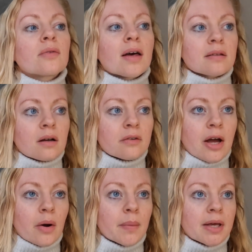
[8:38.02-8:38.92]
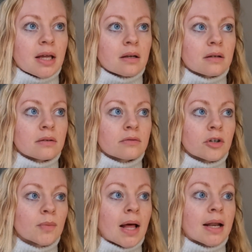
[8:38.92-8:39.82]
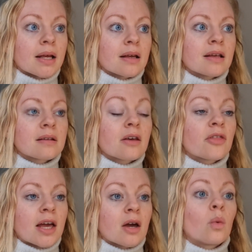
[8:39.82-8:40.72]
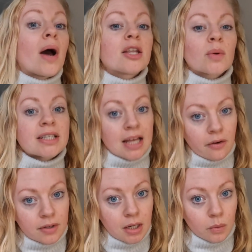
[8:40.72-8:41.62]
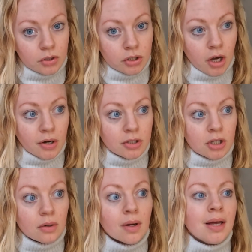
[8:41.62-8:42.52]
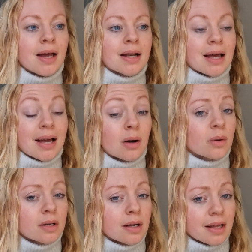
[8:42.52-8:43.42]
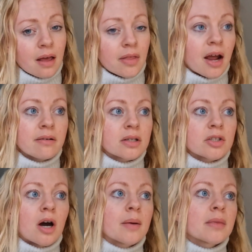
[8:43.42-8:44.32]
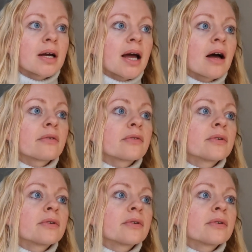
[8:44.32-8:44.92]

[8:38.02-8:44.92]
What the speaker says: that's kind of how I begin route planning, is I think, where do I definitely want to go to, and how can I get there in the time that I have?